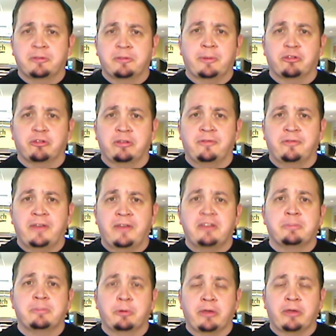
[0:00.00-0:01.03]
especially
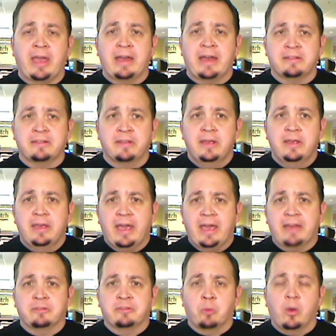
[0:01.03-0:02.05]
Facebook, as,
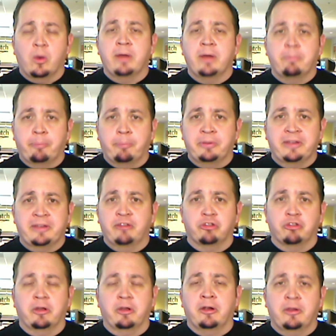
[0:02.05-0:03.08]
as one
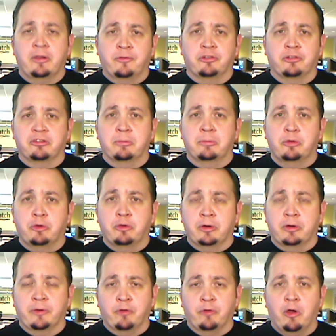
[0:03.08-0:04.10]
potential area for some
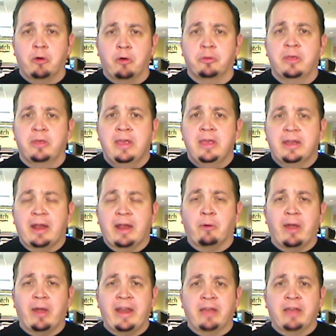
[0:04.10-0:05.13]
lucrative growth. Now,
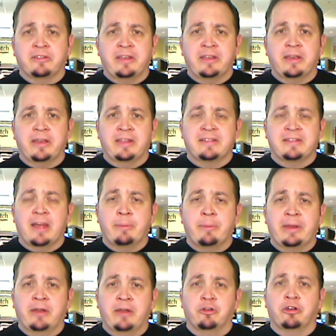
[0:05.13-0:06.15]
right now, Zynga has not
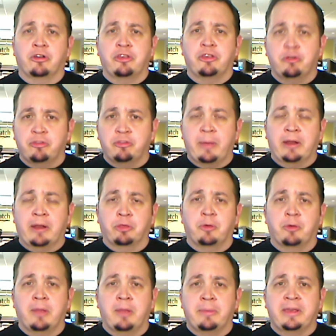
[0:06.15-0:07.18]
been under a huge amount of
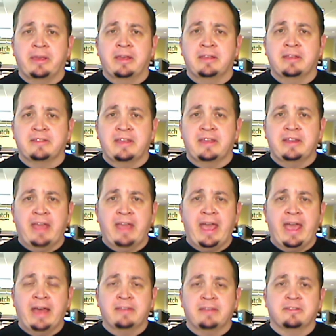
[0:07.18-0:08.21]
threat because it
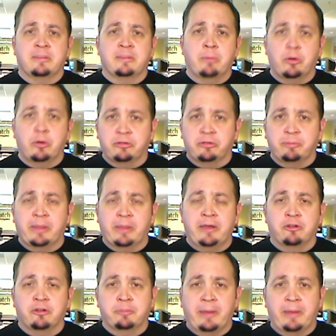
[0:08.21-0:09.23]
has the most
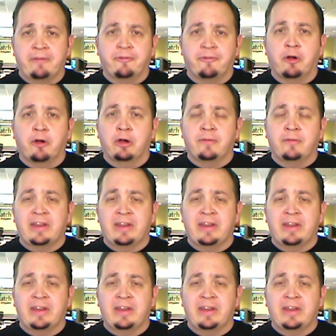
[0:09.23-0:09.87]
players by far of